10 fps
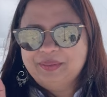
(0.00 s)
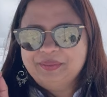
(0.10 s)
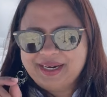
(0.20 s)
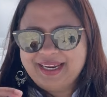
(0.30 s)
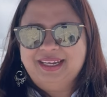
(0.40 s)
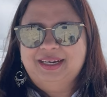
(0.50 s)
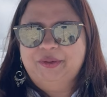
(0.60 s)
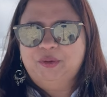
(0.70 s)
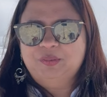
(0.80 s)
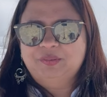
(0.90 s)
praying at
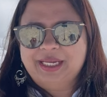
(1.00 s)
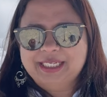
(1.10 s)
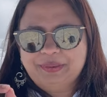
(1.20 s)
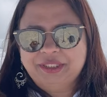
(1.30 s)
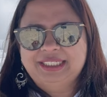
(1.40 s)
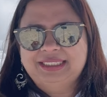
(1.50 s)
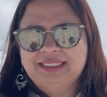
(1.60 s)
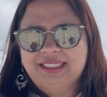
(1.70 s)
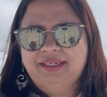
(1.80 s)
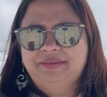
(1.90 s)
home, especially the
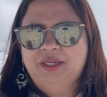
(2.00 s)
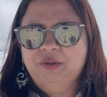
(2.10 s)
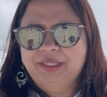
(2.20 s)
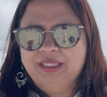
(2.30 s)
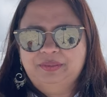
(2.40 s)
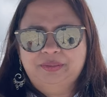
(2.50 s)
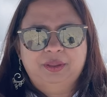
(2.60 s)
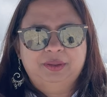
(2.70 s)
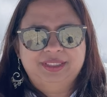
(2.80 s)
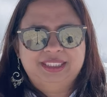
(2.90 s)
day we are doing the
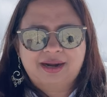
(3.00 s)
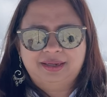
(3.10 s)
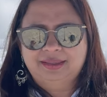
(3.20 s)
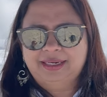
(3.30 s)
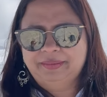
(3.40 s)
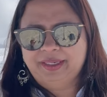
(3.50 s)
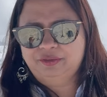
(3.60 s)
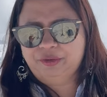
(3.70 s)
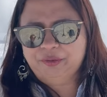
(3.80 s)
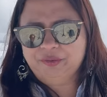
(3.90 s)
we're starting the remedy
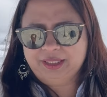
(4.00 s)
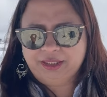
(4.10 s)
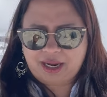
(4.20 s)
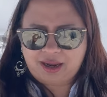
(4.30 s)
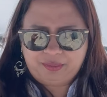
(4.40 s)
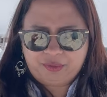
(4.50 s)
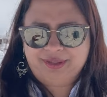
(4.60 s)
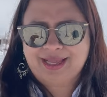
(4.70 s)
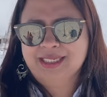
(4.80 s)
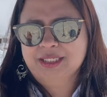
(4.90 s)
for you, the jap or
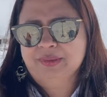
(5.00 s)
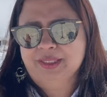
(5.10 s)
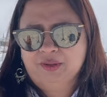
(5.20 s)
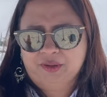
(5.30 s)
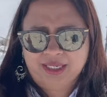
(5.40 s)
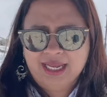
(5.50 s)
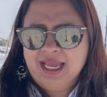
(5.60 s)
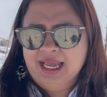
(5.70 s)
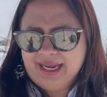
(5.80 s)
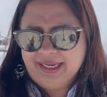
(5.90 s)
talisman or
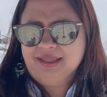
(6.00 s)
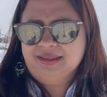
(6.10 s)
any other